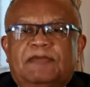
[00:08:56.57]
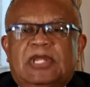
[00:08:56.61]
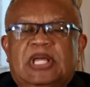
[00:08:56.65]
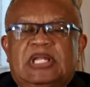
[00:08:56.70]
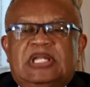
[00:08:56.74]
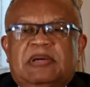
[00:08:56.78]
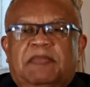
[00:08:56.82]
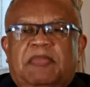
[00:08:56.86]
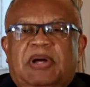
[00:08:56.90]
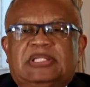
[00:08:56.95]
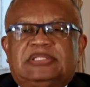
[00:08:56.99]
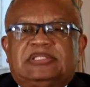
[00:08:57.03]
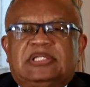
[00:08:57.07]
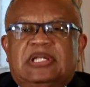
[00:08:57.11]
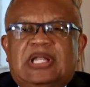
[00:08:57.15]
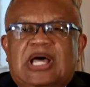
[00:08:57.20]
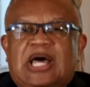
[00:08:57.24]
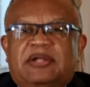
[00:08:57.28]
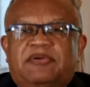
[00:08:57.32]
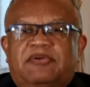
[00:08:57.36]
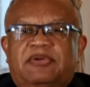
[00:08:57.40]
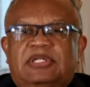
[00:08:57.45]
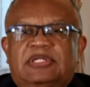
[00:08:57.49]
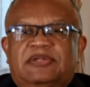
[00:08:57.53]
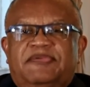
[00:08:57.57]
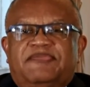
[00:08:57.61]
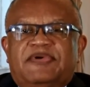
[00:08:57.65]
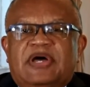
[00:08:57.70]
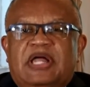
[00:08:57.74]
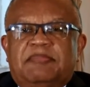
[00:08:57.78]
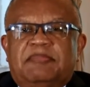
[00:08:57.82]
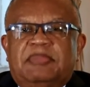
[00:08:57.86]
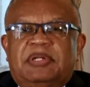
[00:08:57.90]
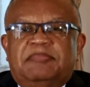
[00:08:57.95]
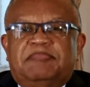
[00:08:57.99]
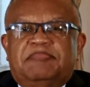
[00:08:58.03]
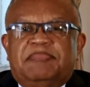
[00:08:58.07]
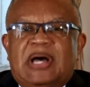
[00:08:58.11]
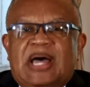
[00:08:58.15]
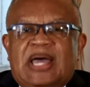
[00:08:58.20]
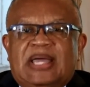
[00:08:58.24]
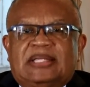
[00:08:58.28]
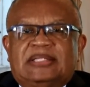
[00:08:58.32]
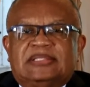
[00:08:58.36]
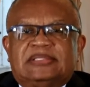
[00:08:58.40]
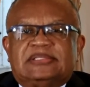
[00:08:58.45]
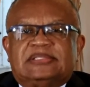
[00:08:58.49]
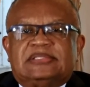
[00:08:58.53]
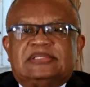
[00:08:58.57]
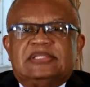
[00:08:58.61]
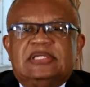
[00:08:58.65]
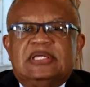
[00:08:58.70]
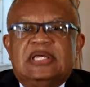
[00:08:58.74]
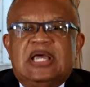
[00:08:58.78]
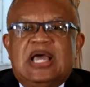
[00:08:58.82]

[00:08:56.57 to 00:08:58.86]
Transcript: the multilateral development banks,